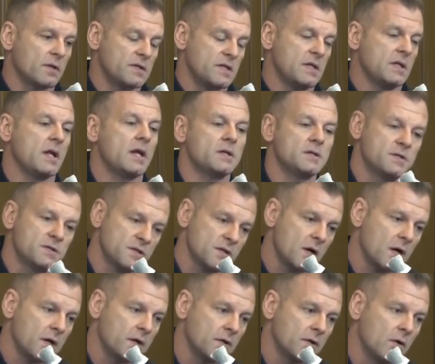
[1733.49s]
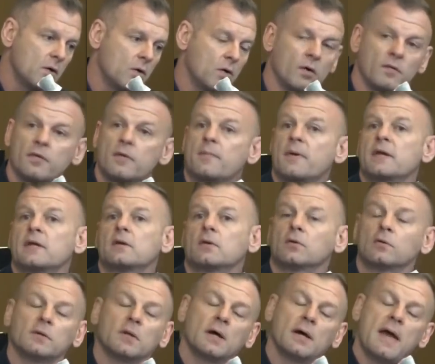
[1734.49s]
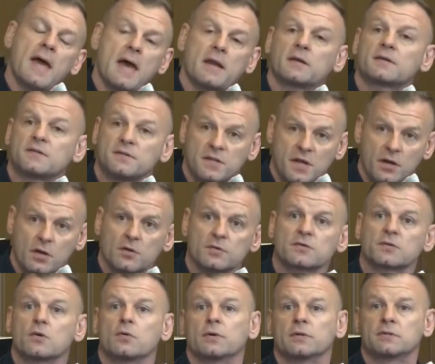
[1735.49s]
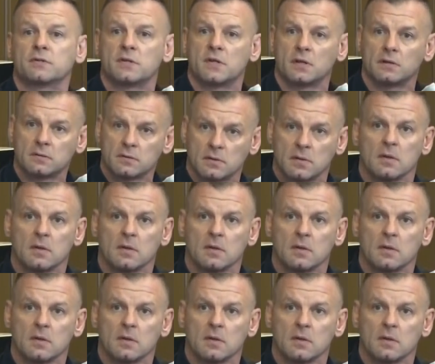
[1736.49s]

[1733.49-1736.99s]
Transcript: the teenage son on the or the attic stairs going to the.